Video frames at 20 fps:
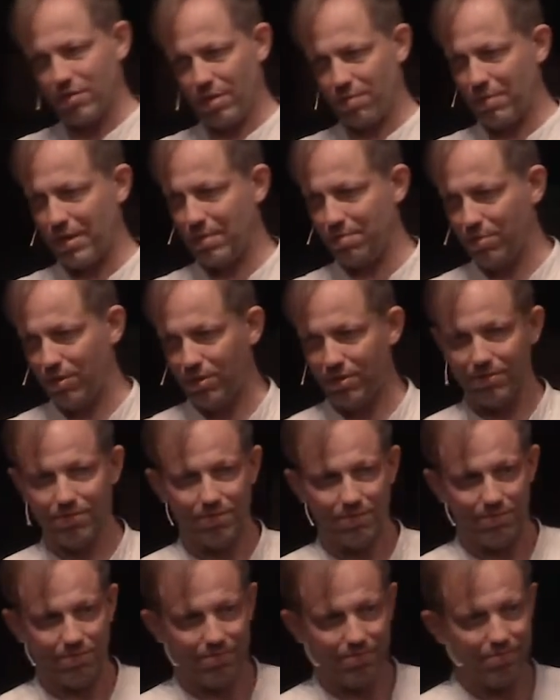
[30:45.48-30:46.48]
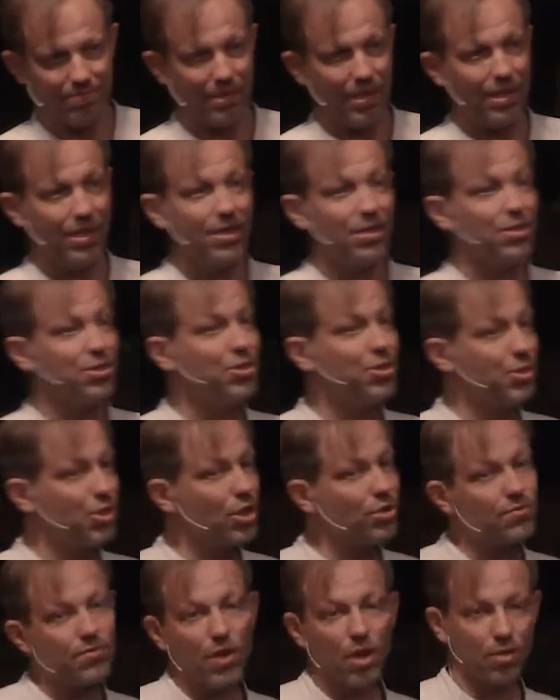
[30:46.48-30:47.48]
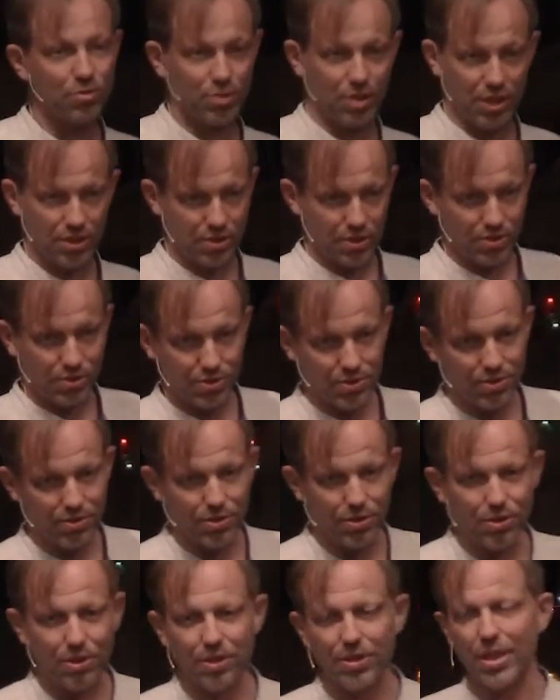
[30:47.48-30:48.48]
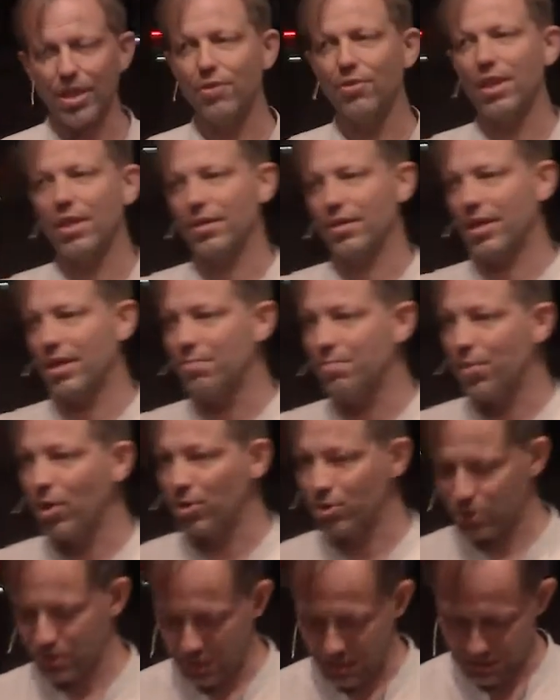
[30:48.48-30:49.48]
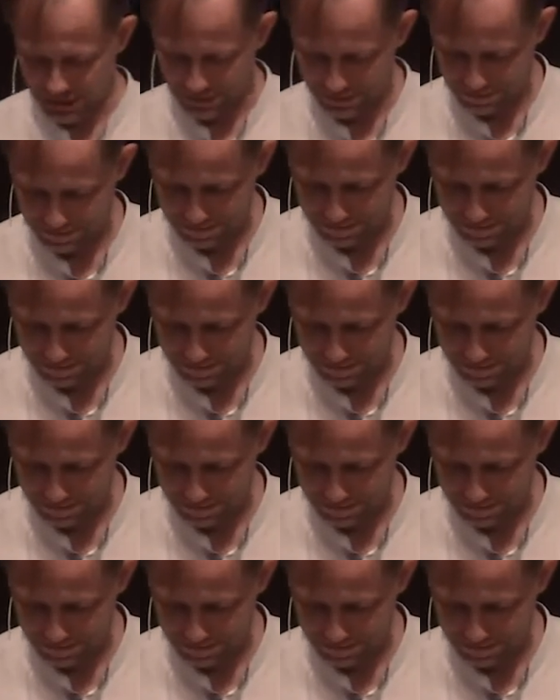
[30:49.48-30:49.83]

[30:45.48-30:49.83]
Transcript: of the people do not follow Jesus, do not know him personally.